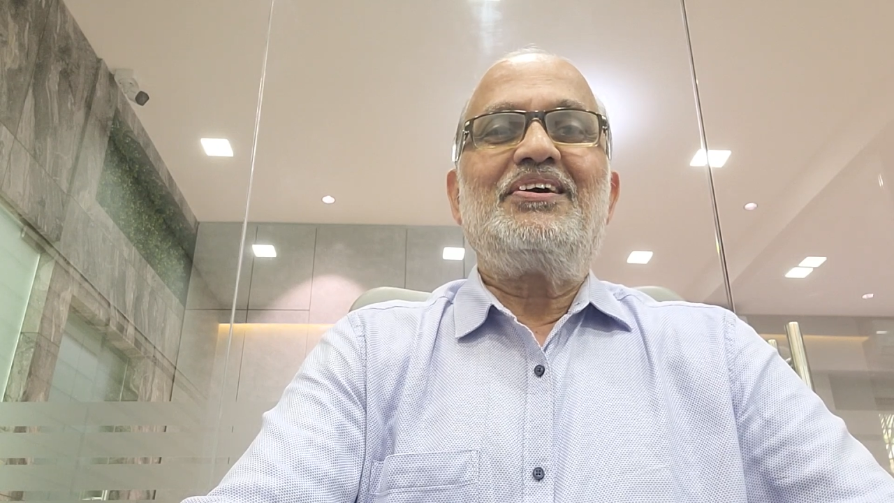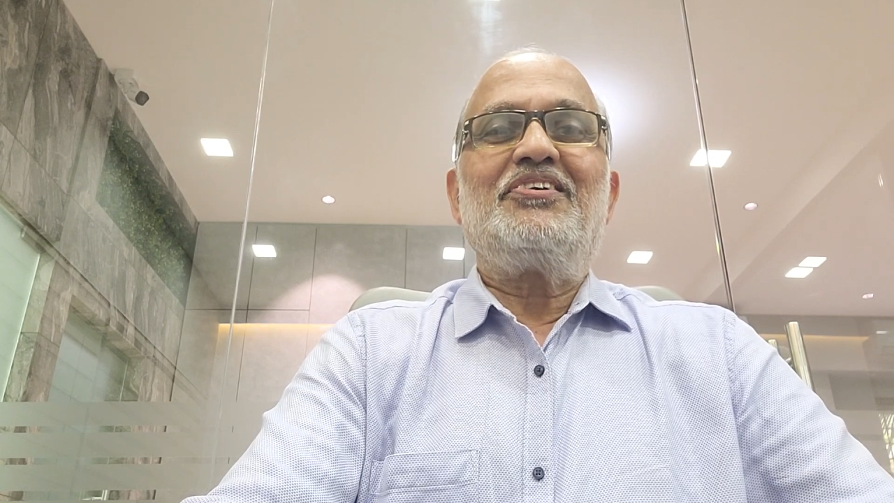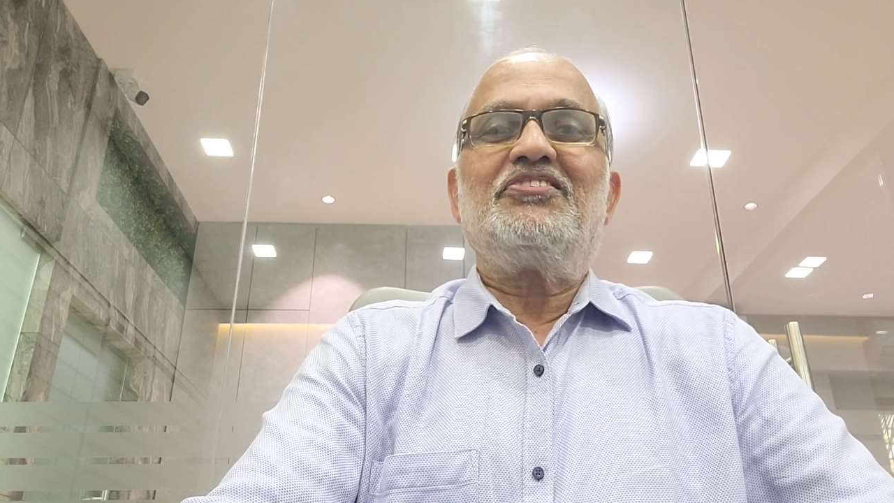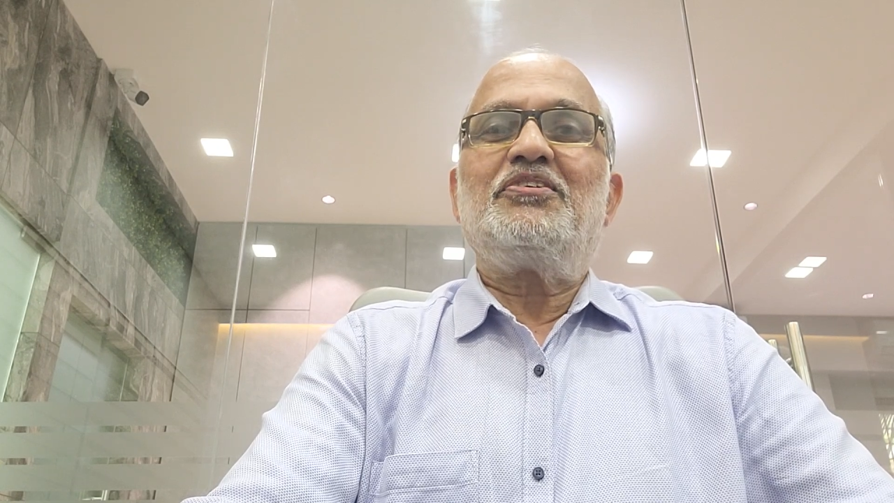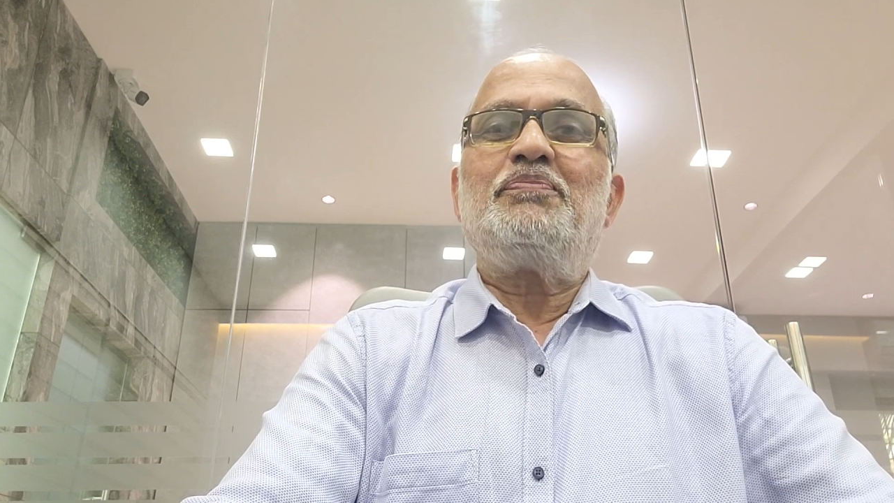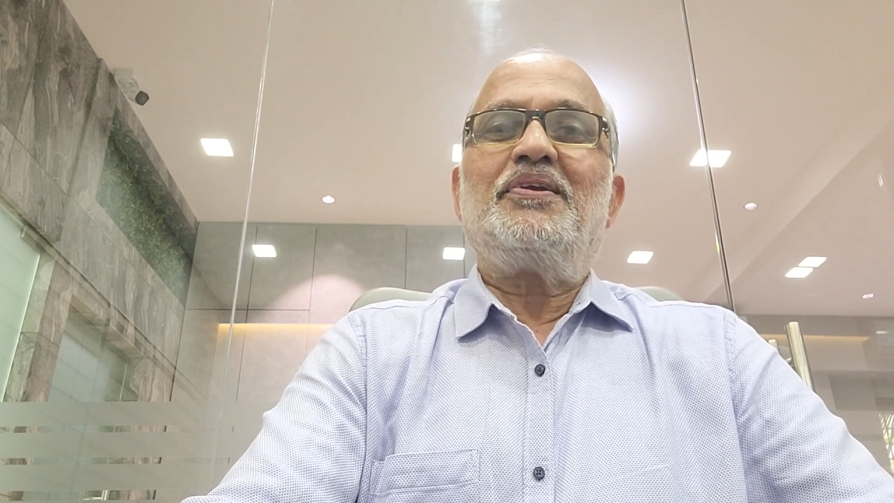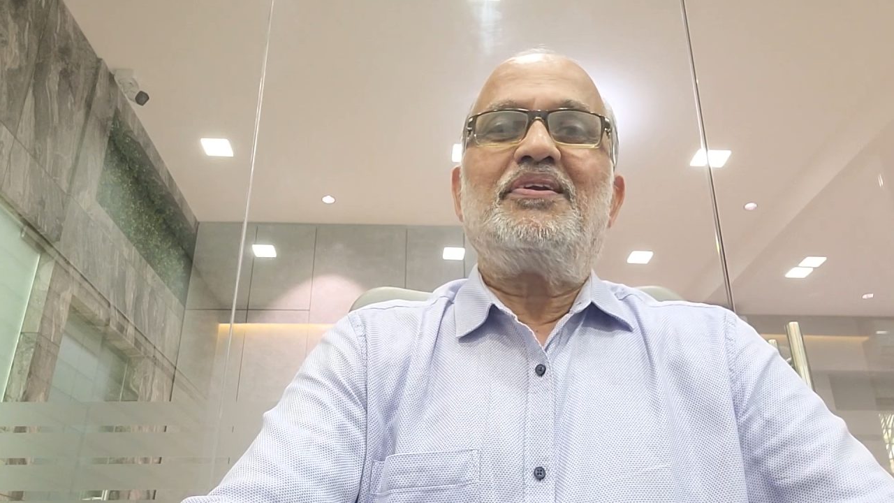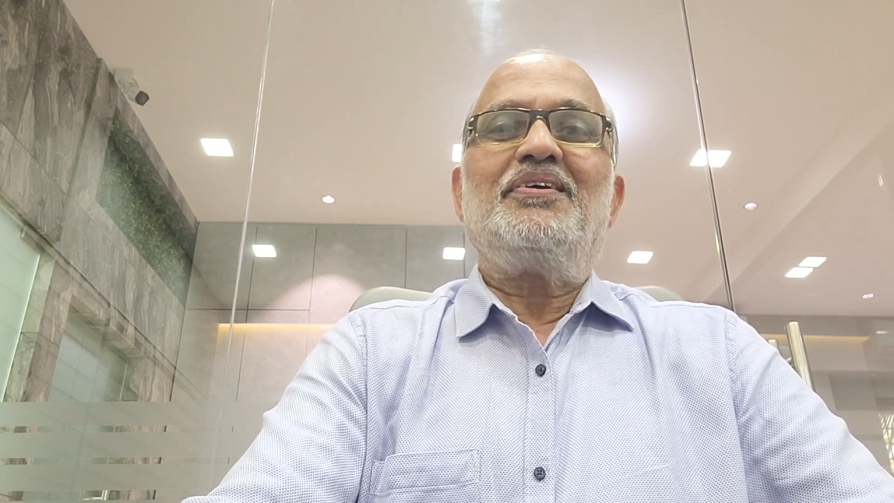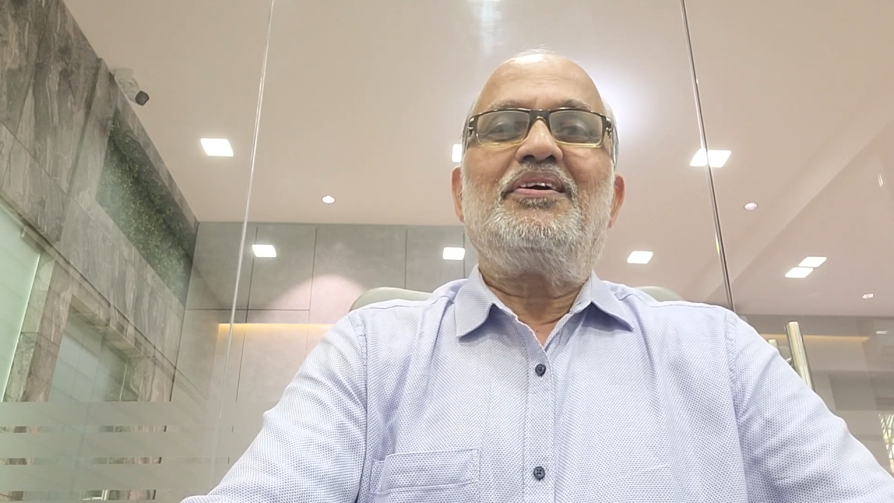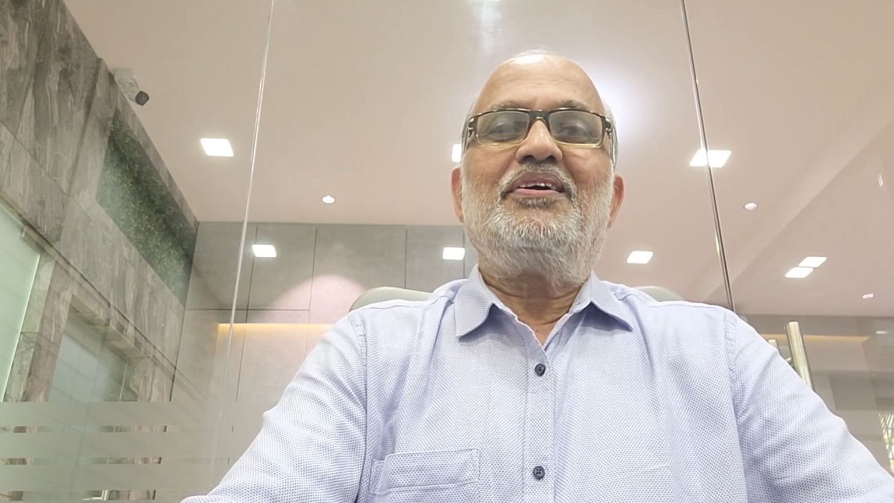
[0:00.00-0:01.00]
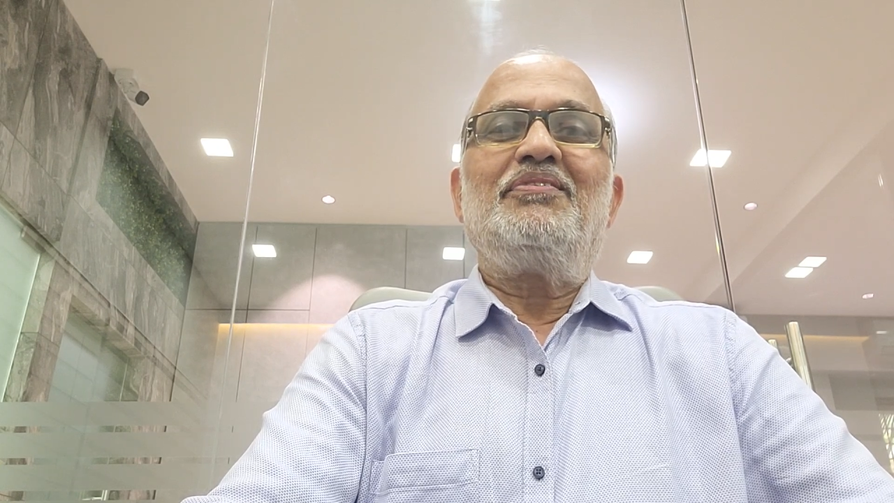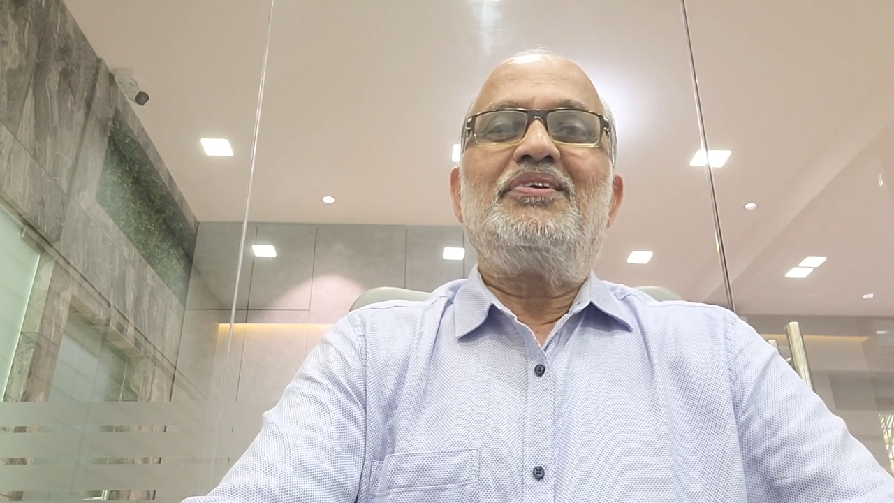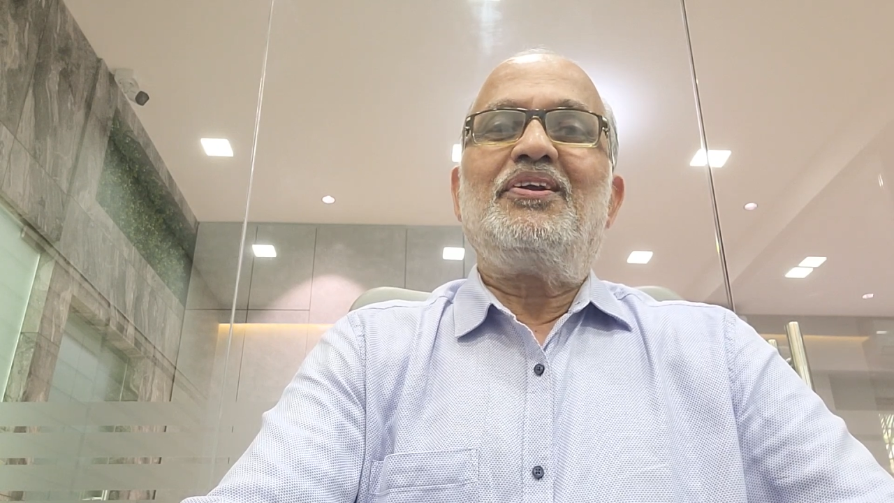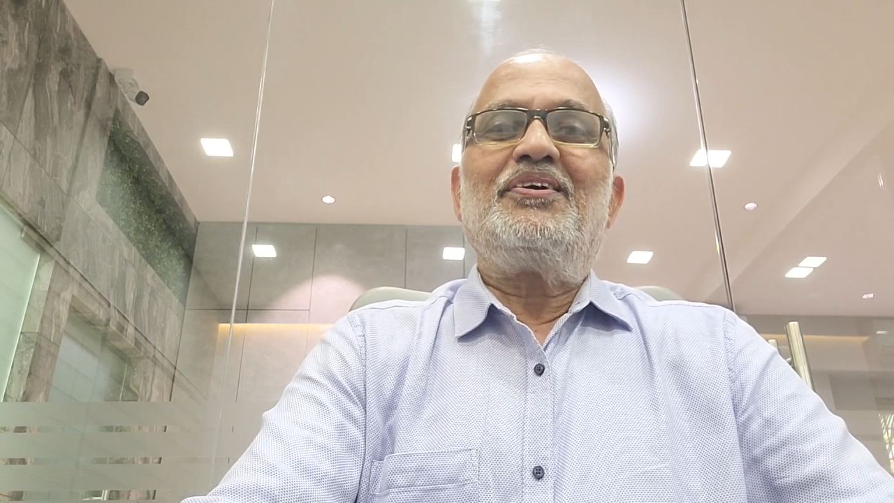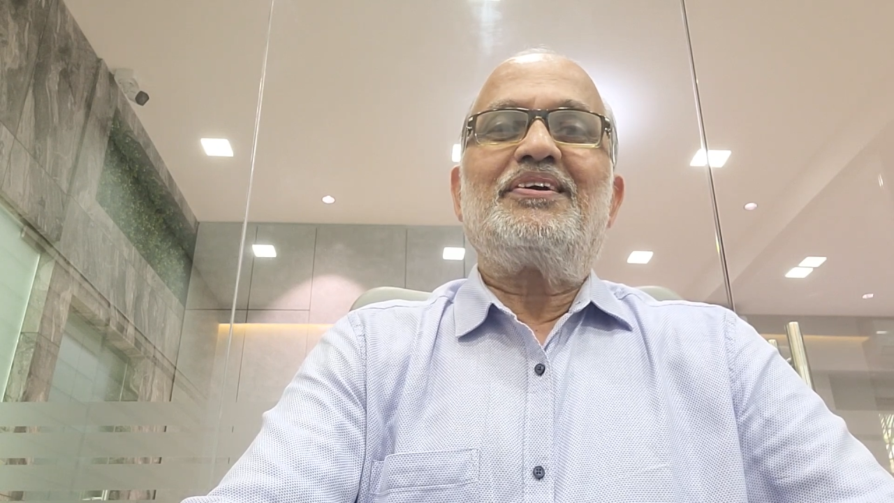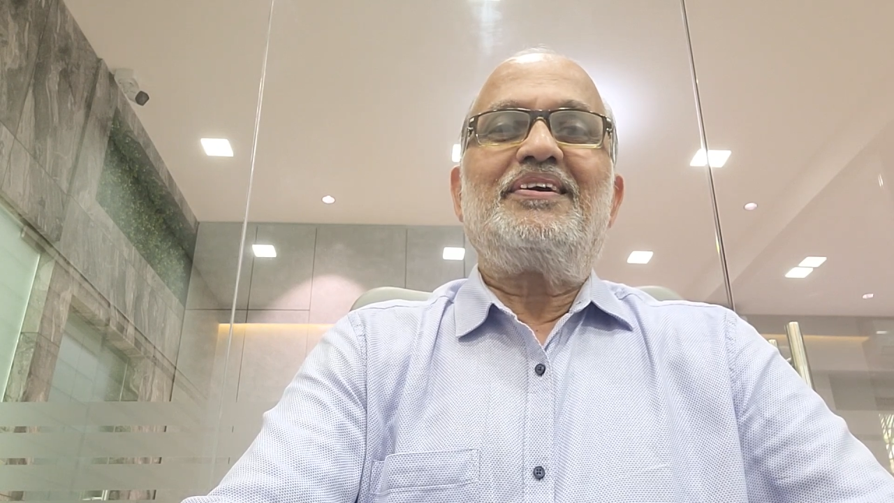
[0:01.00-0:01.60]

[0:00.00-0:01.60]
recipient will not